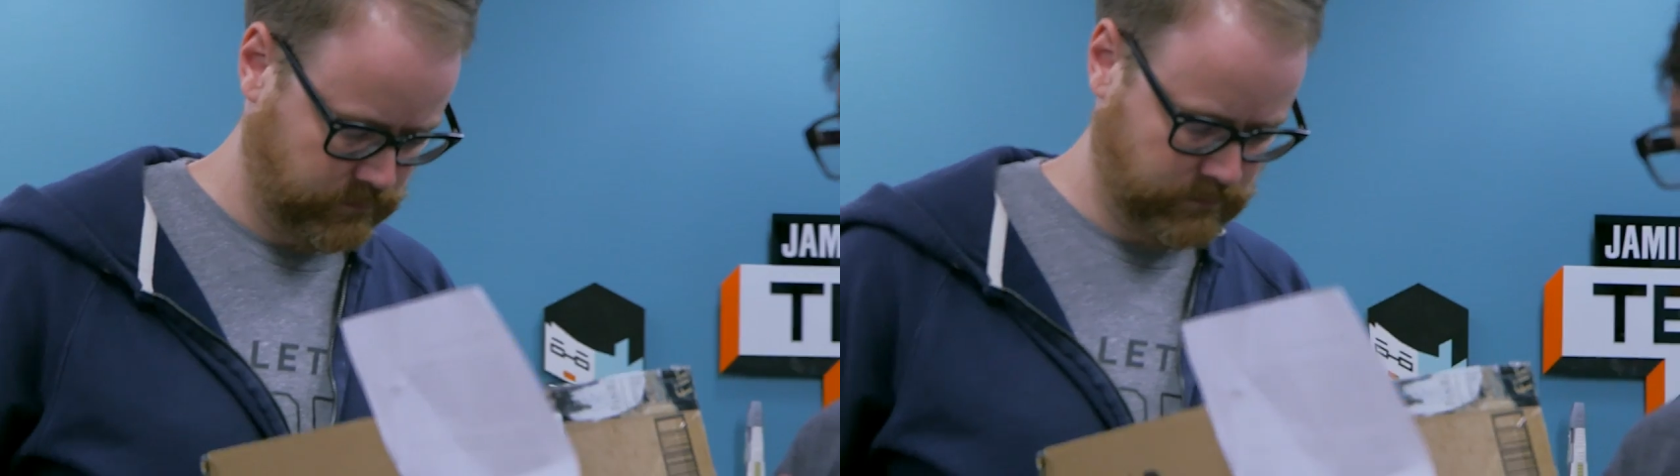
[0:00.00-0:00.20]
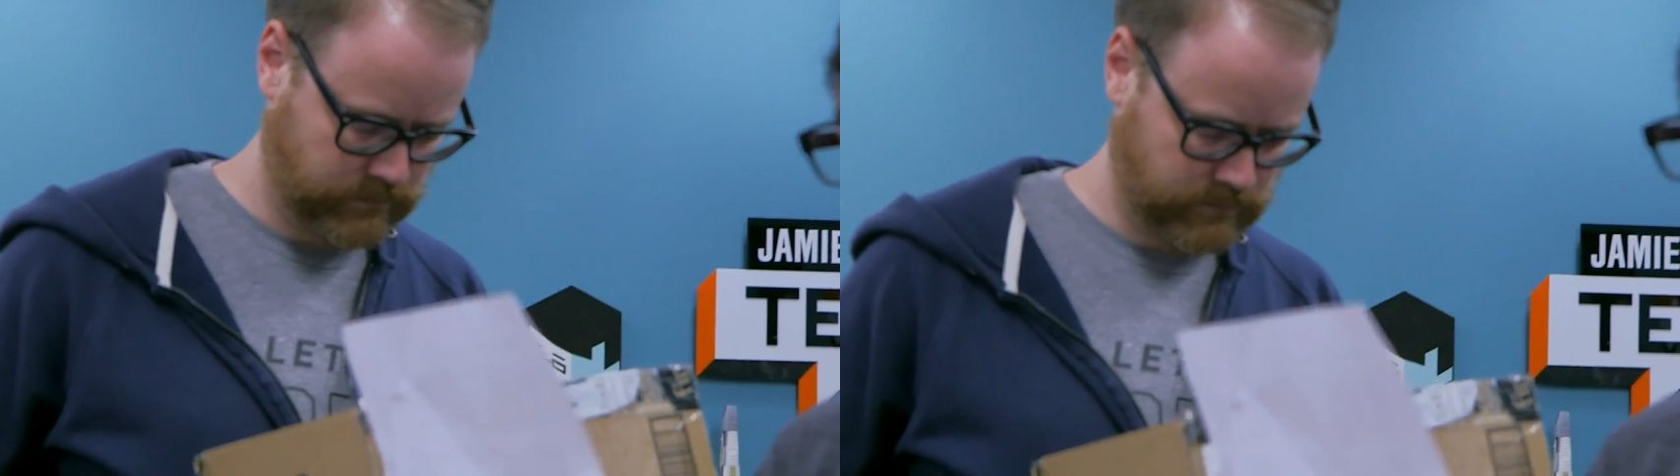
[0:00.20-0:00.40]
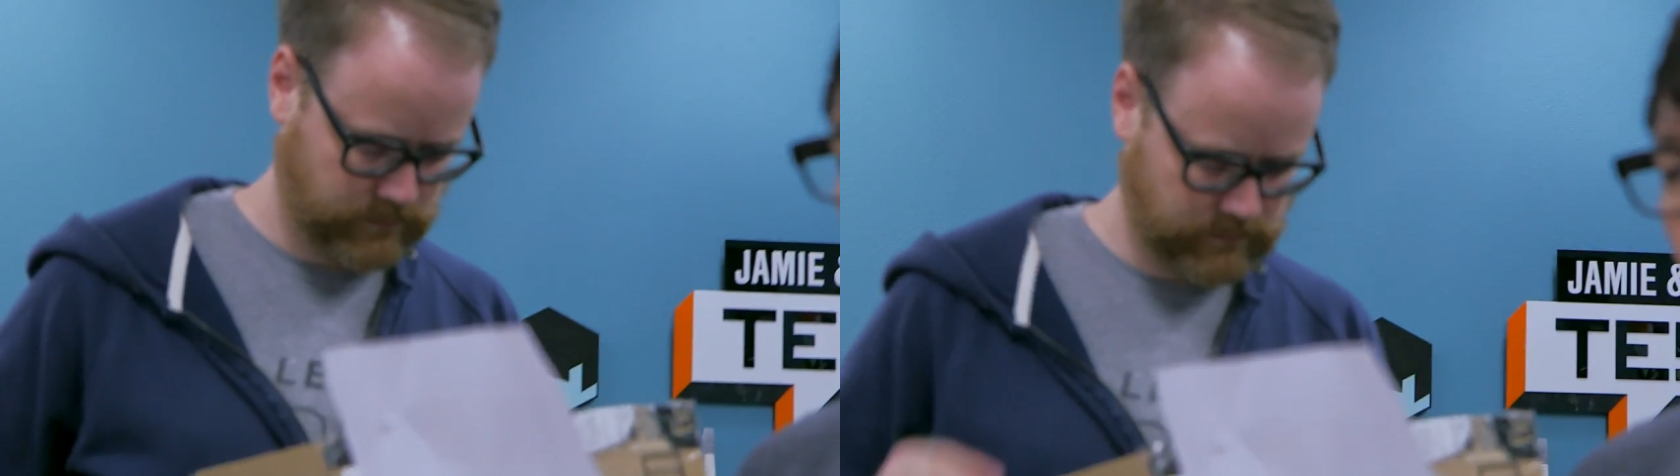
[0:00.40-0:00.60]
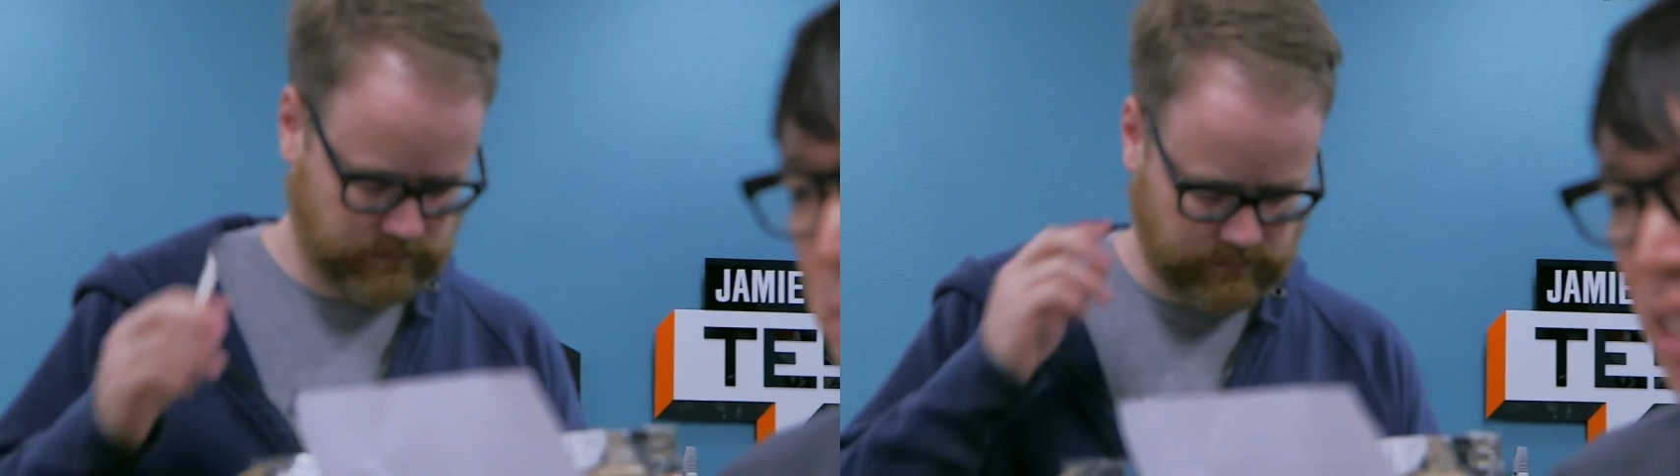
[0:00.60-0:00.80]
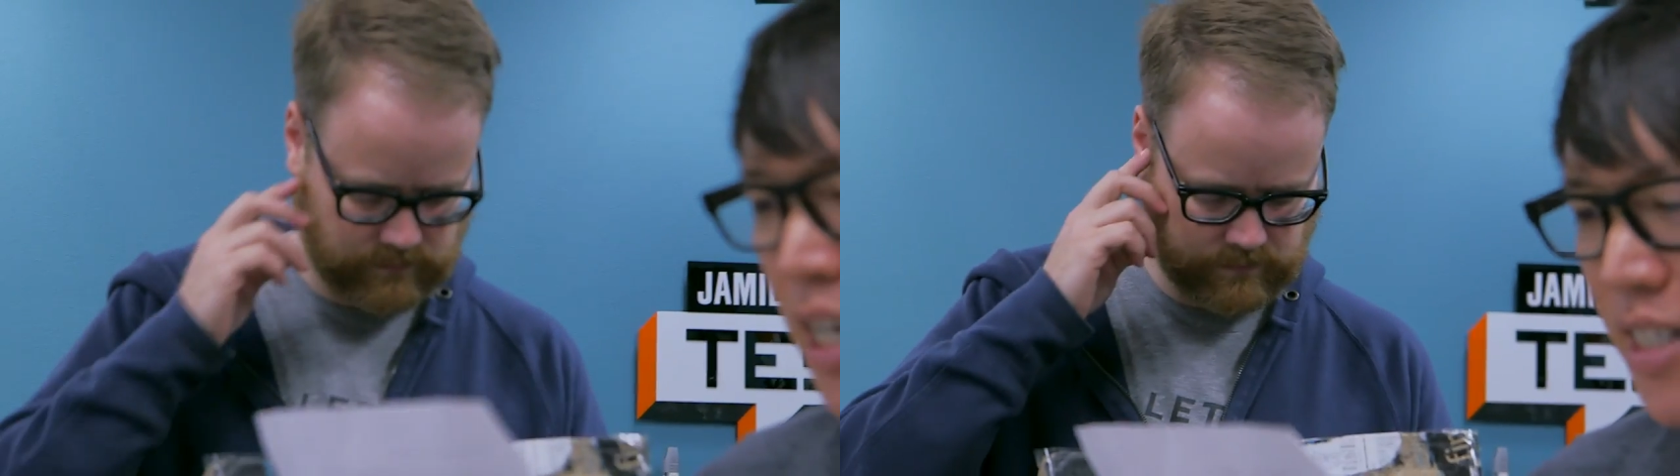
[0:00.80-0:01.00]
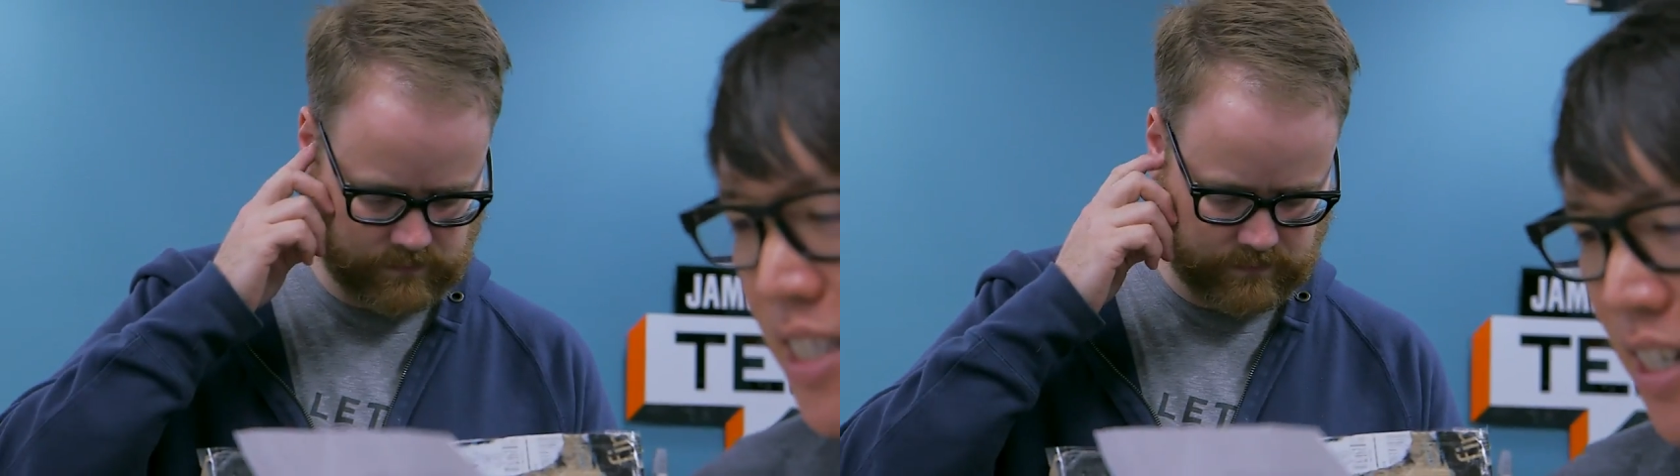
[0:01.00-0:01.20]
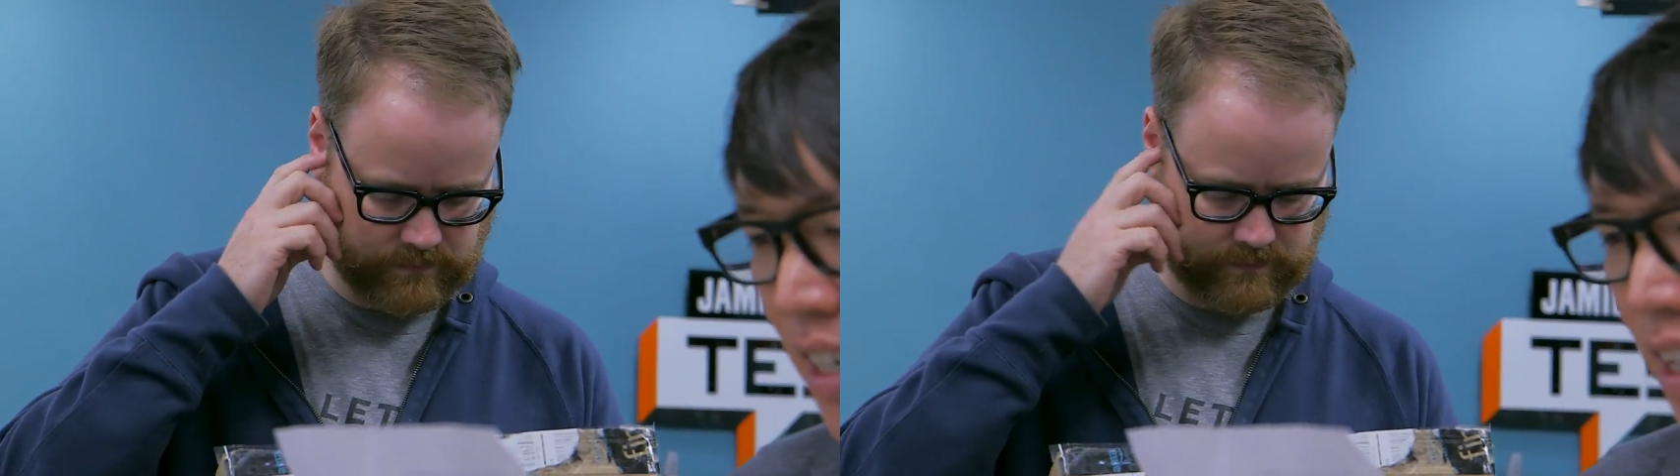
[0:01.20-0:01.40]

is one of his favorite websites.